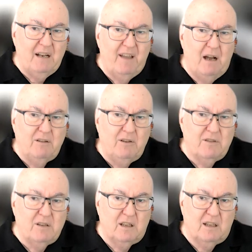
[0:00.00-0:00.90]
a value
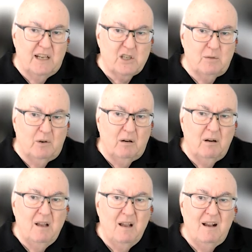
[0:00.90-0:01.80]
to the
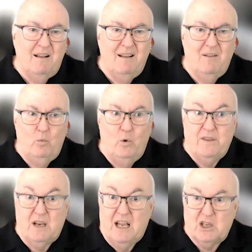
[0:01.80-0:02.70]
customer, where
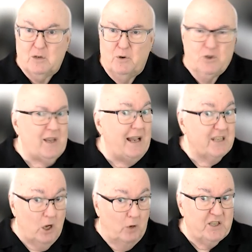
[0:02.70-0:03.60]
the customer
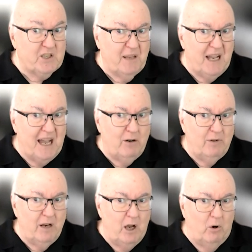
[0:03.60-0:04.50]
saying, tell me something I
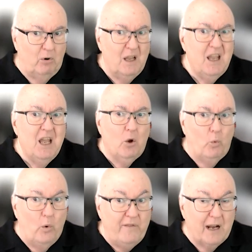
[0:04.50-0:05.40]
don't know.
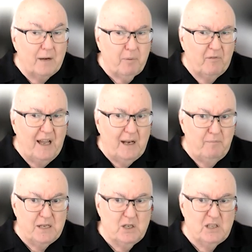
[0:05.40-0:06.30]
We've got to provide a
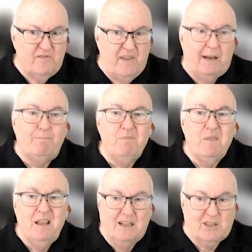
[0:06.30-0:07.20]
business fit.
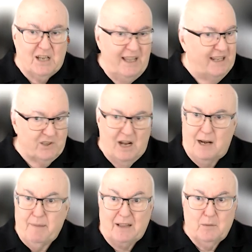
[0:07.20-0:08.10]
It's
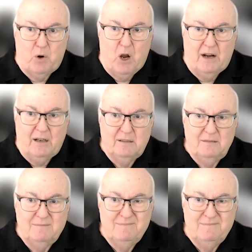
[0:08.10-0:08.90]
not about the product.